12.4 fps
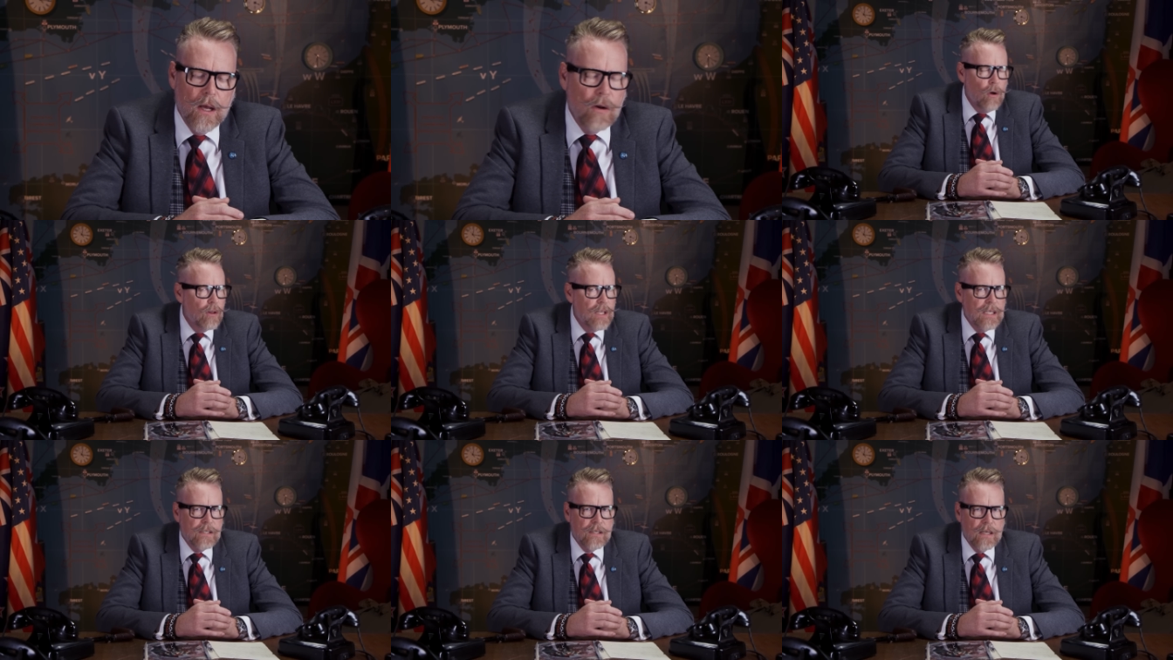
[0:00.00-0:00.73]
And all
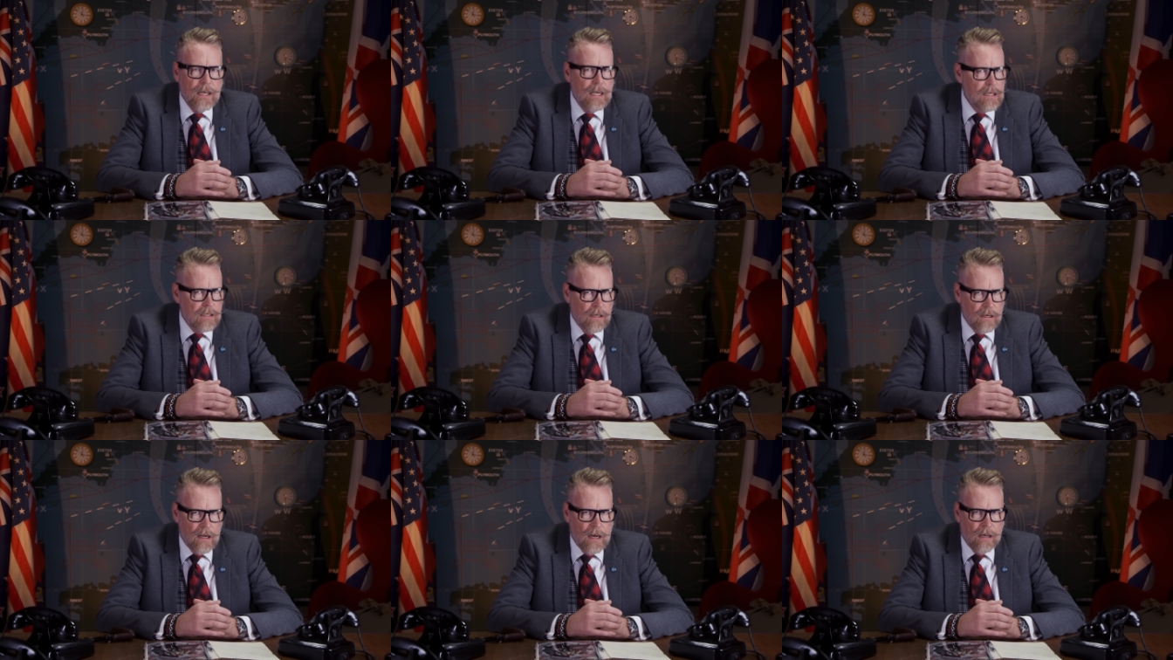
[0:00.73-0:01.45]
these
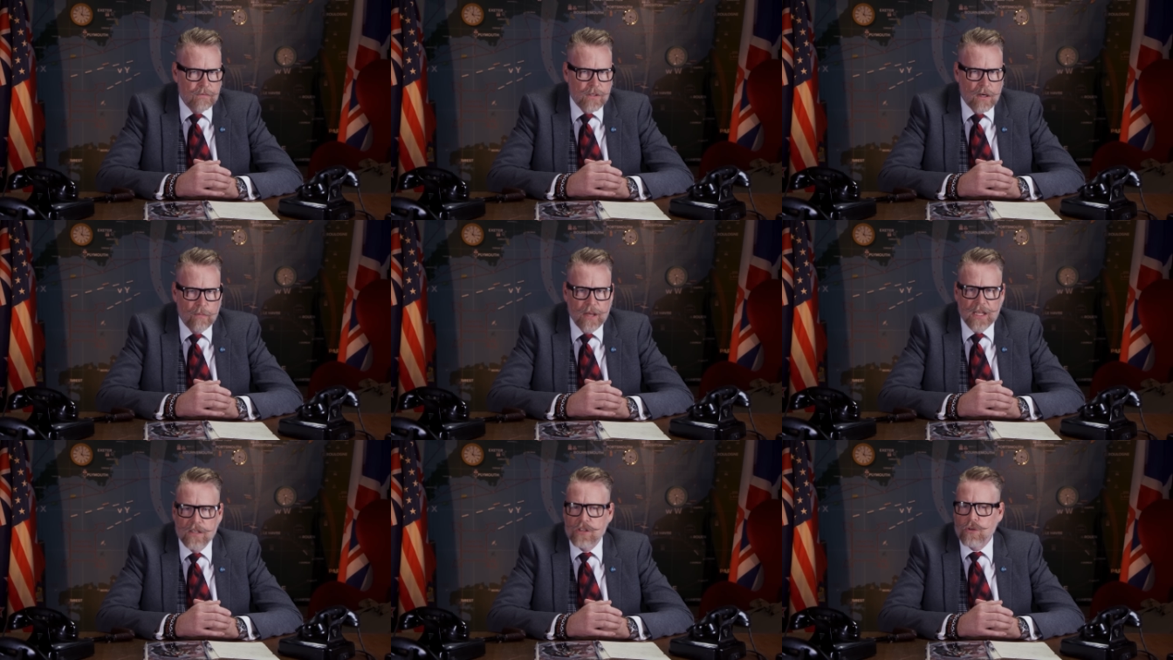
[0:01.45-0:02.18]
innocent lives are
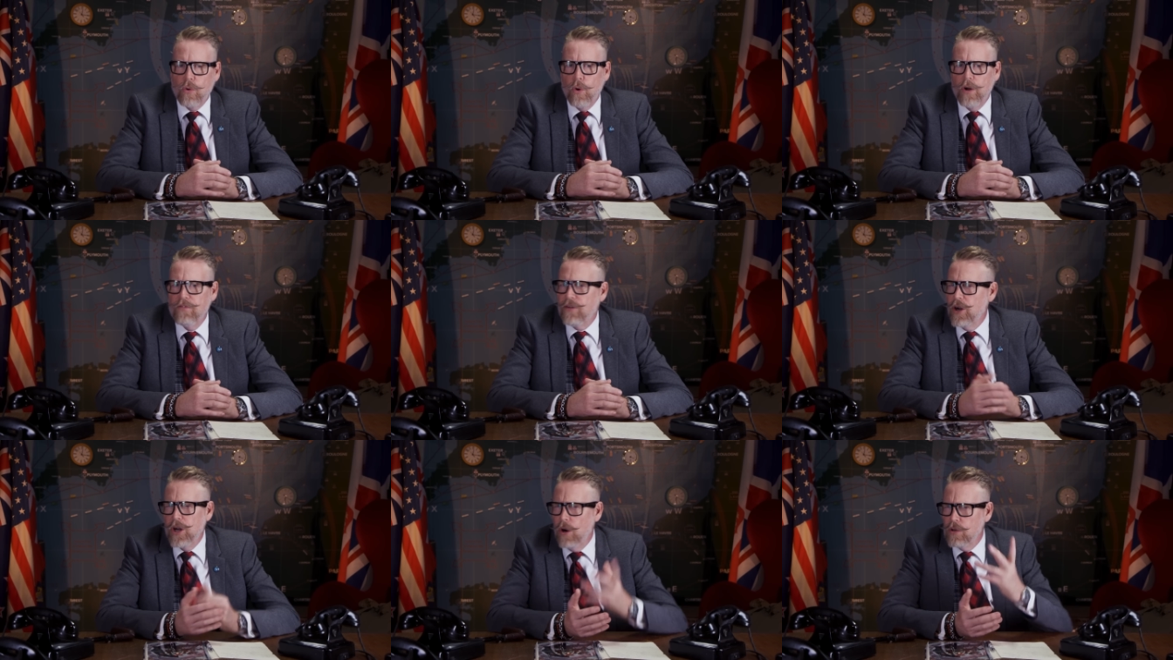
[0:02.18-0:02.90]
being destroyed
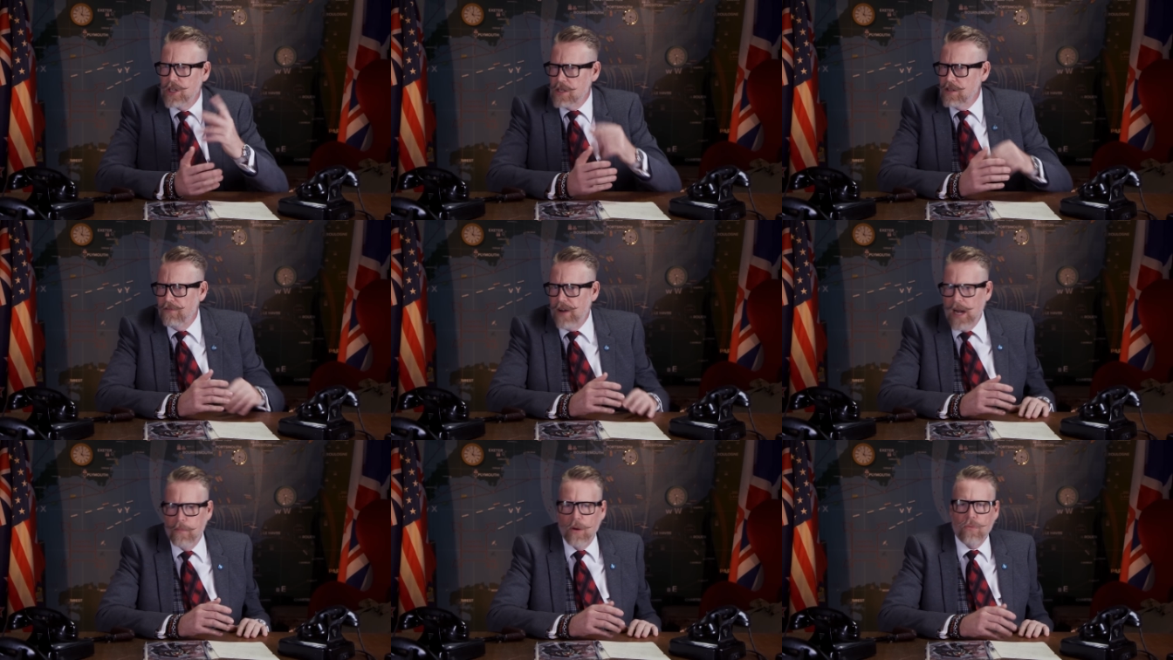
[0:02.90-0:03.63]
for no
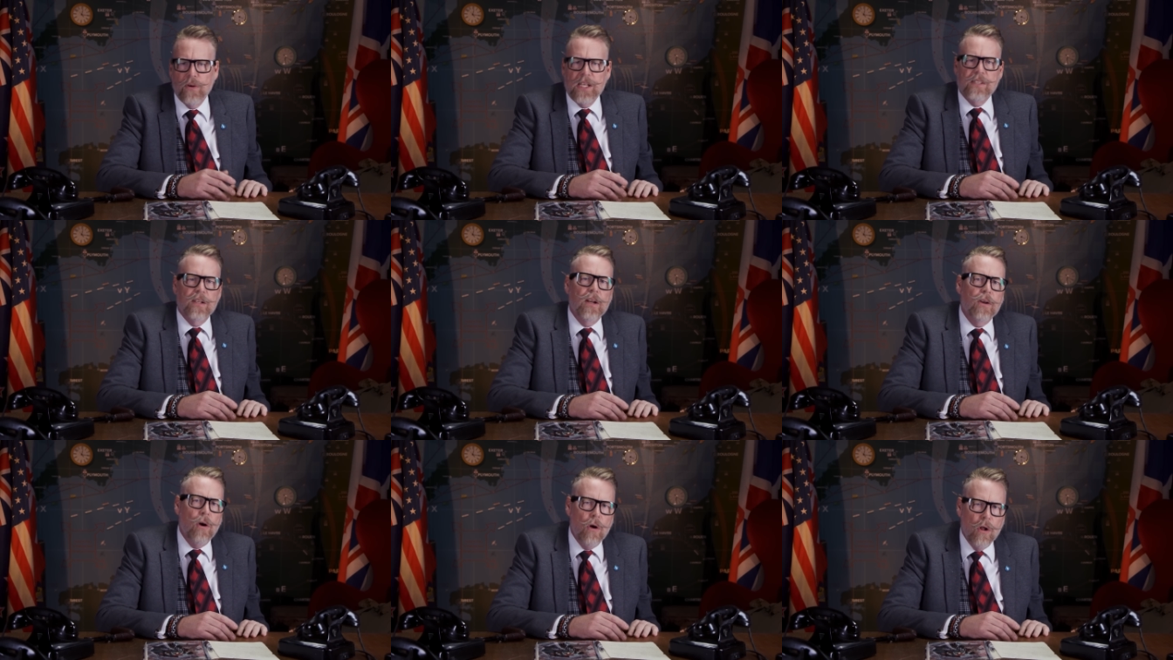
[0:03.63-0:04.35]
justifiable
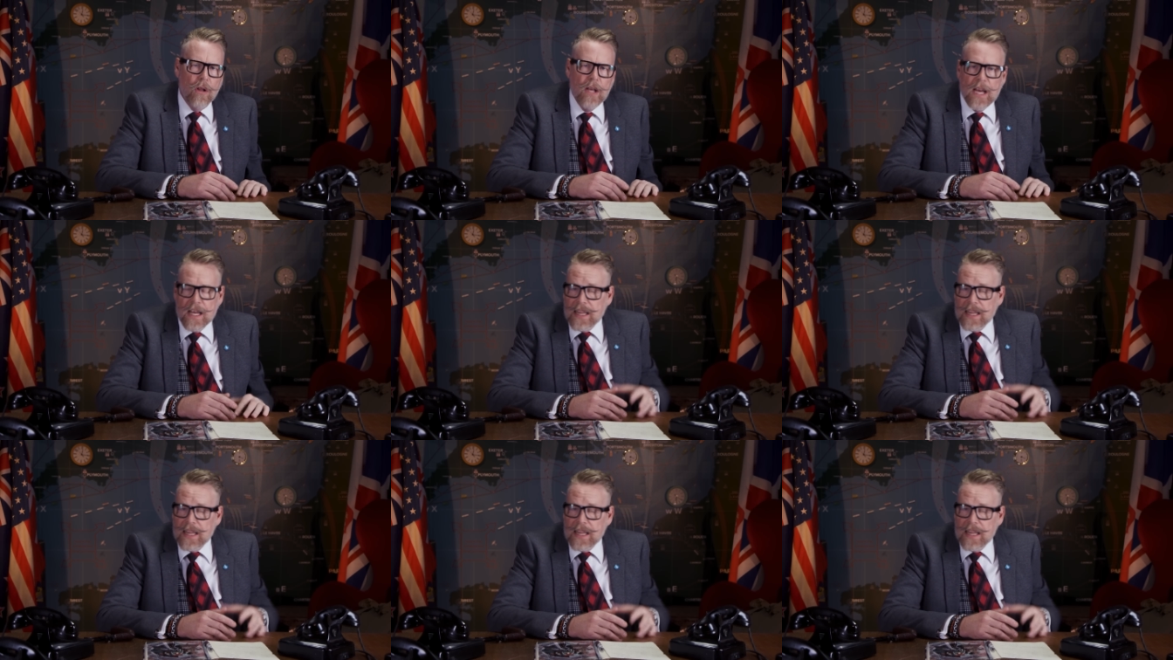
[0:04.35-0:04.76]
reason at all.